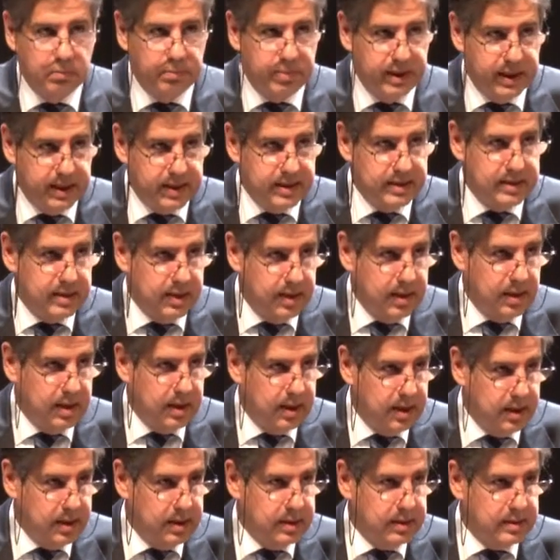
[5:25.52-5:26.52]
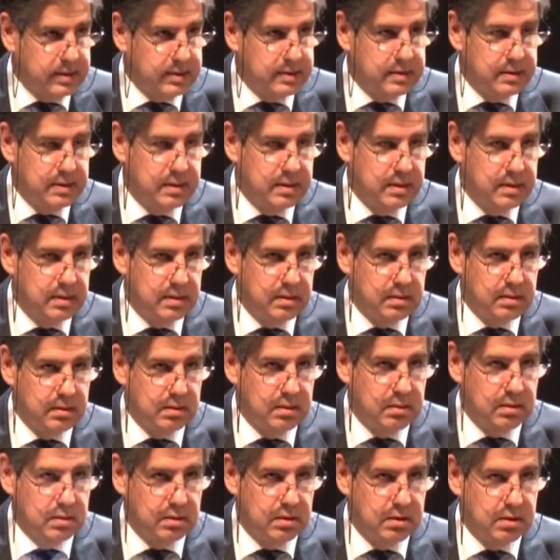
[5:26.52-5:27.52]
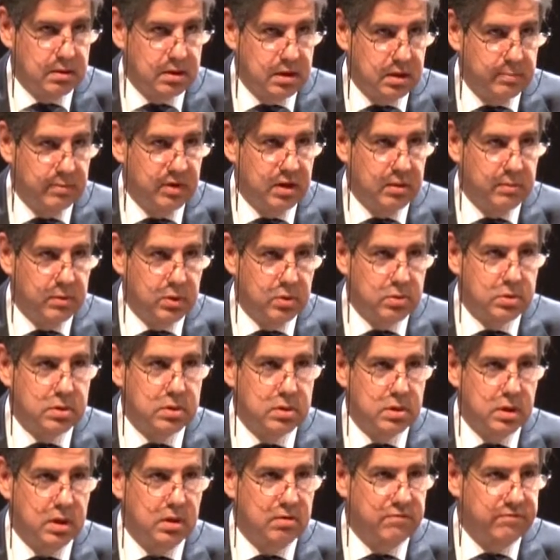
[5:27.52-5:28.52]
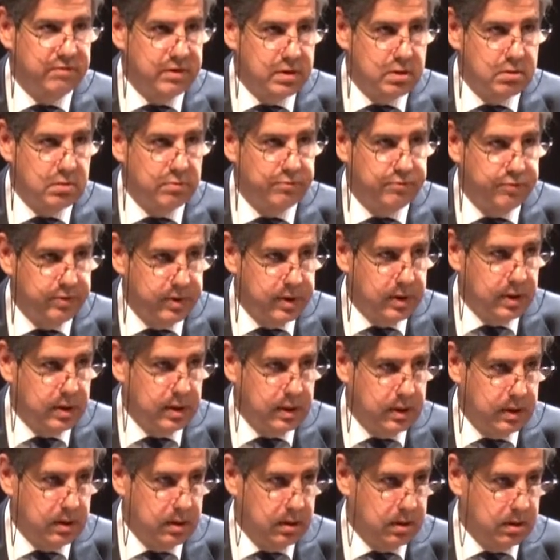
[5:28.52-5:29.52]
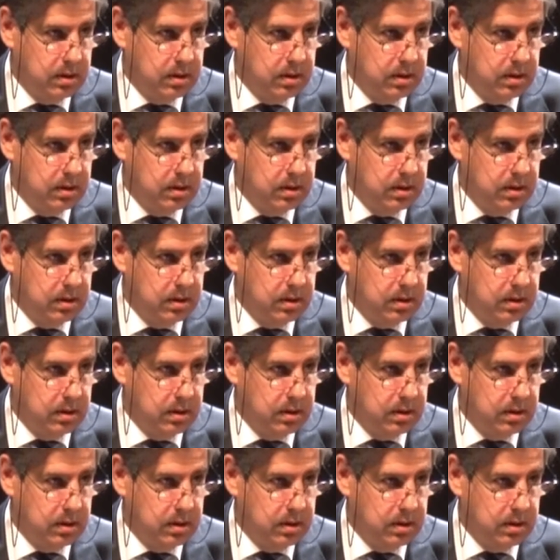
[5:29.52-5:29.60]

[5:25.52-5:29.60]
Pakistan has some of the most investor-friendly